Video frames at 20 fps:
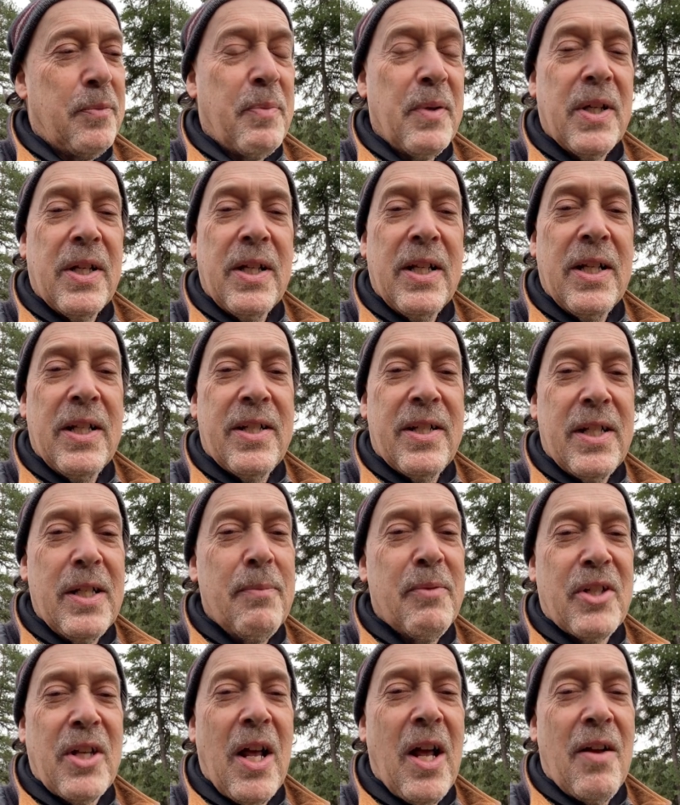but it
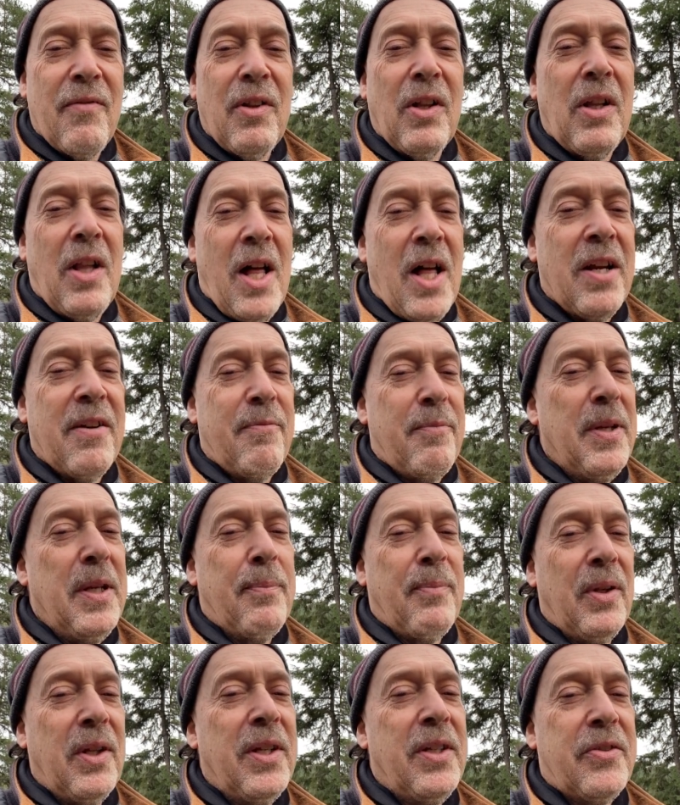seems to have a lot of
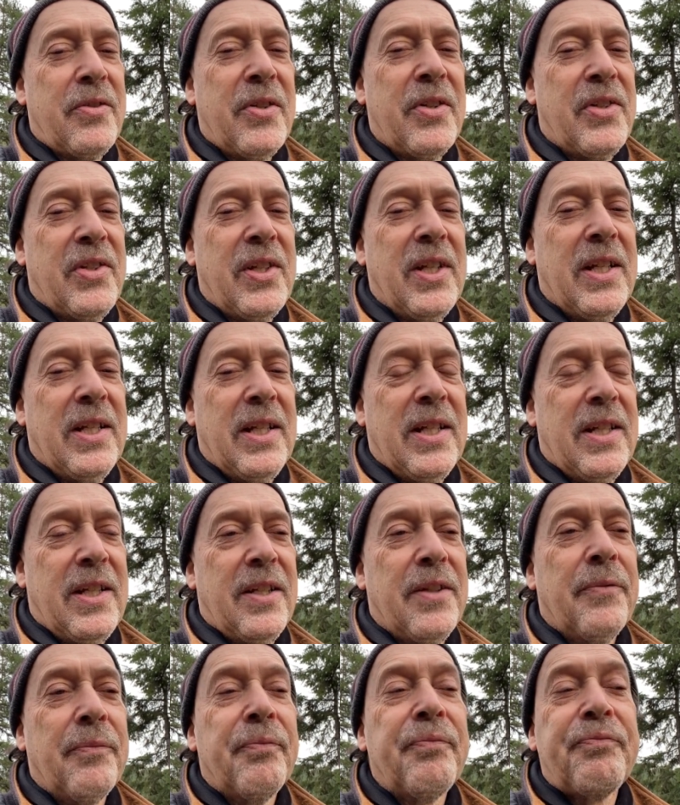people interested in
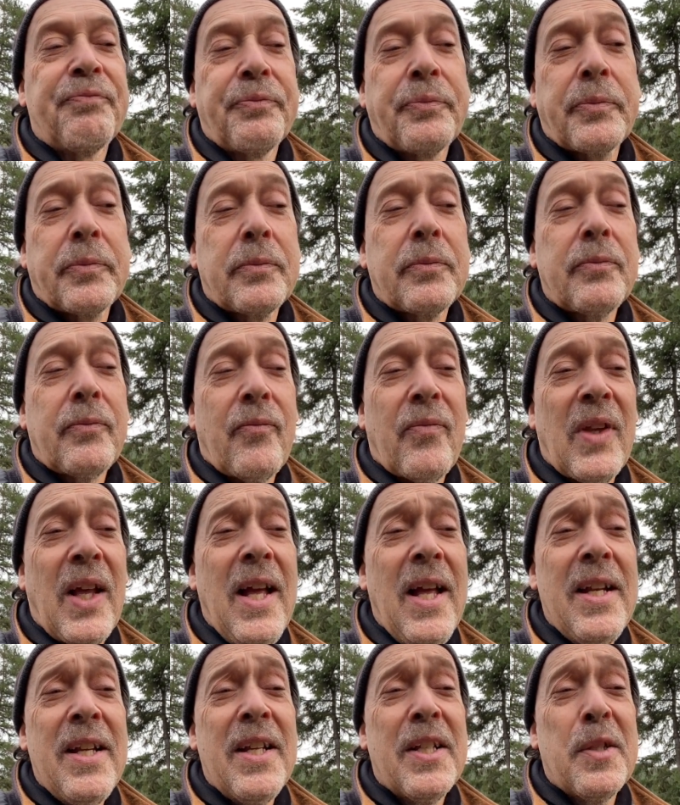it.
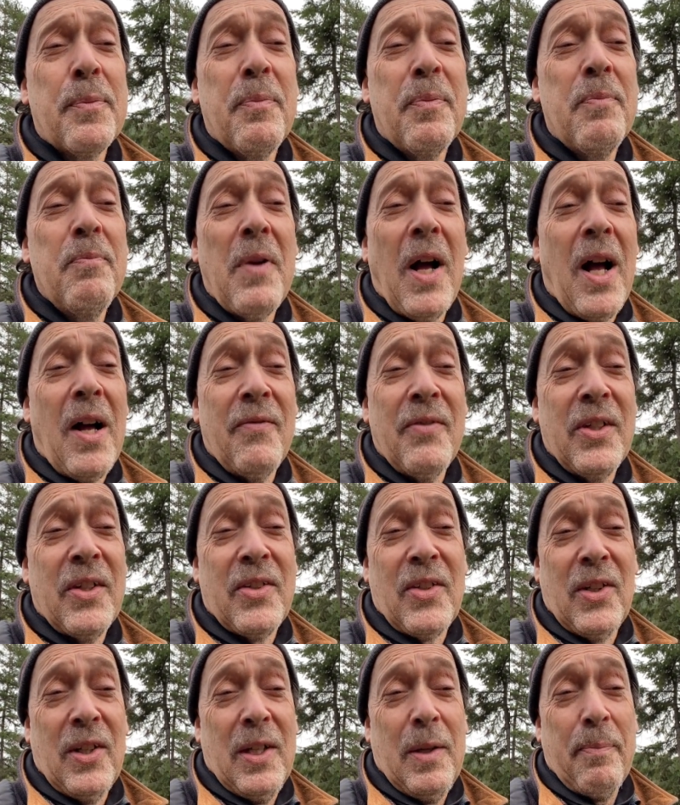And it's
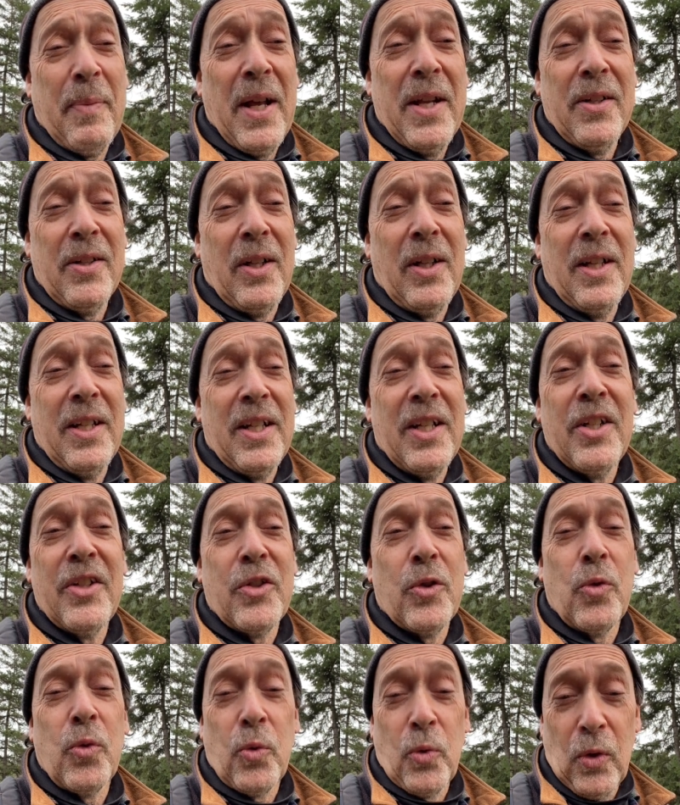obviously Bendall and his
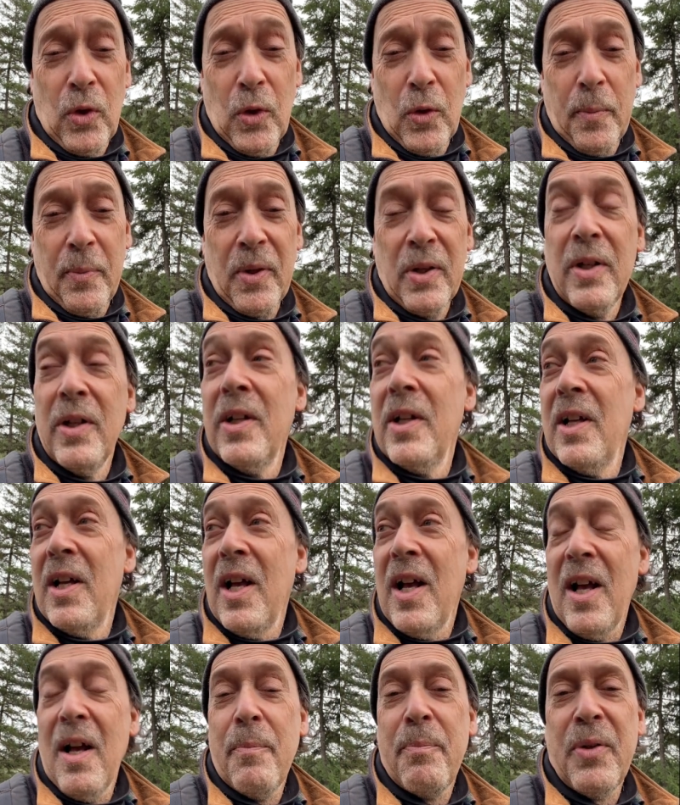group
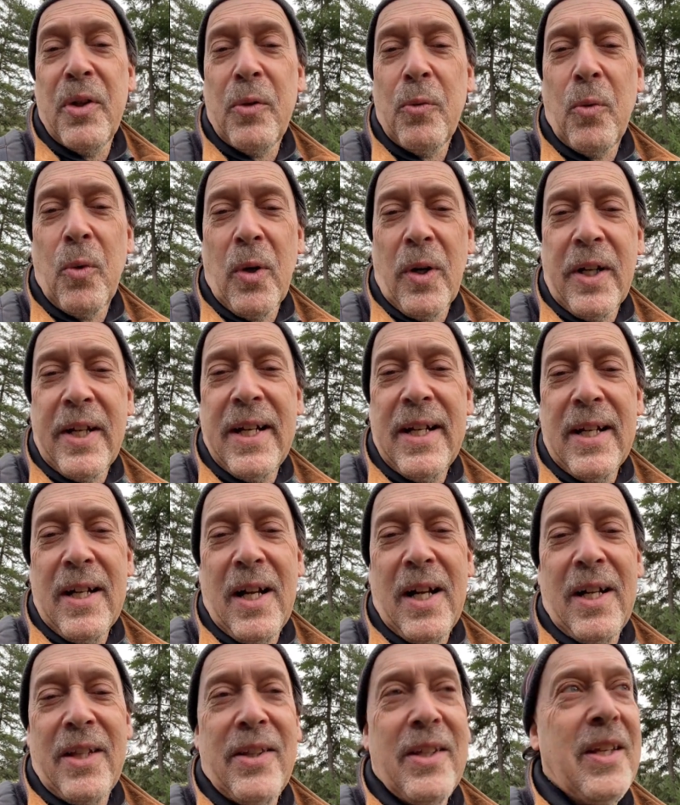have been working
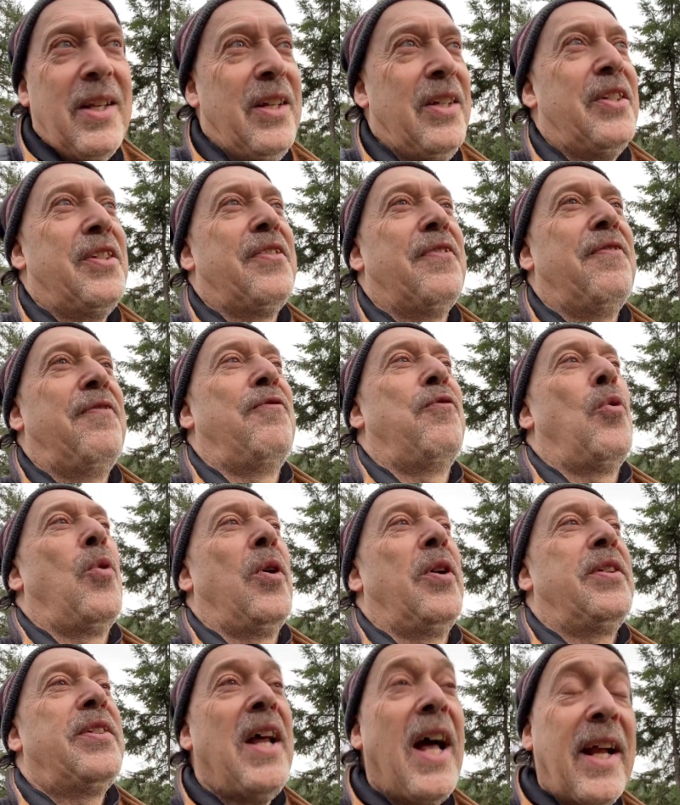on this
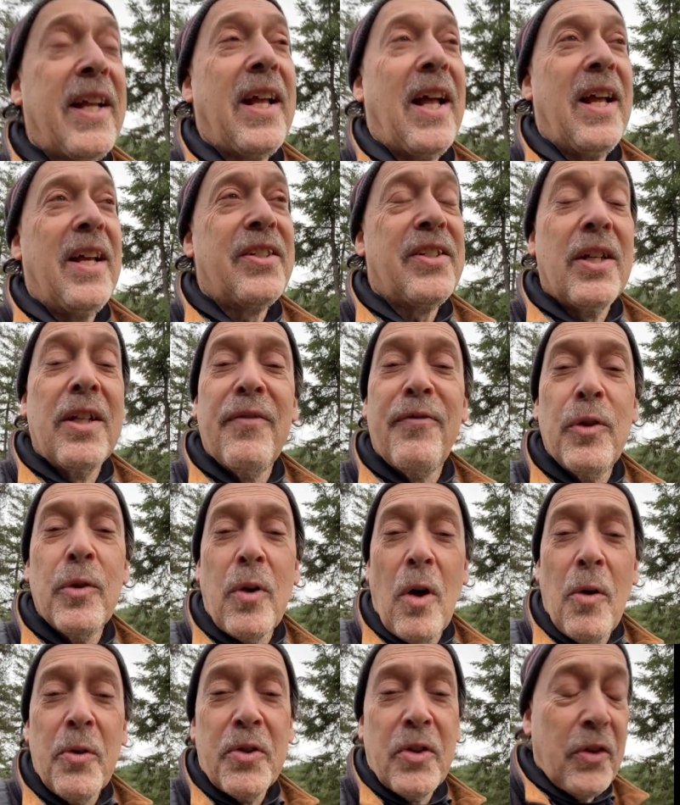for decades. And if you
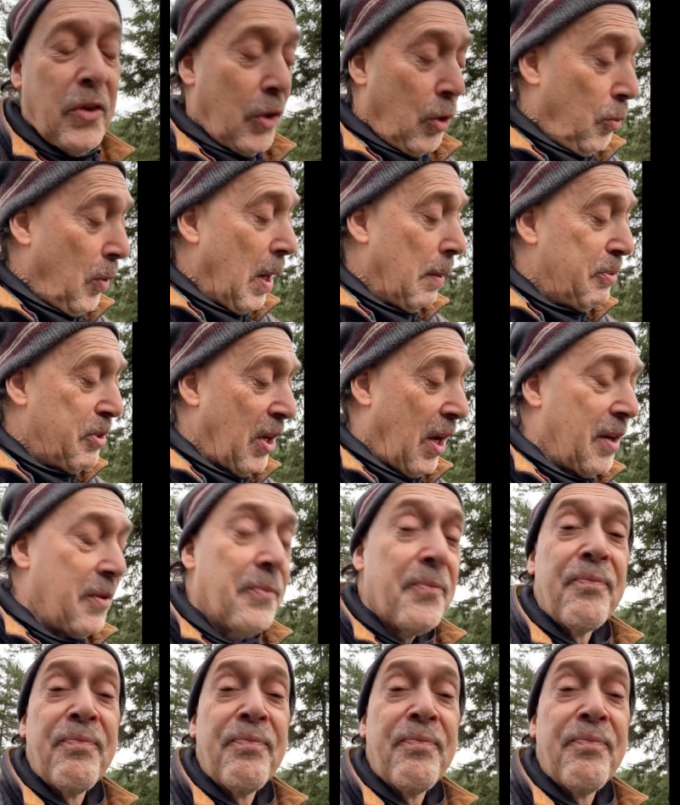go to their website,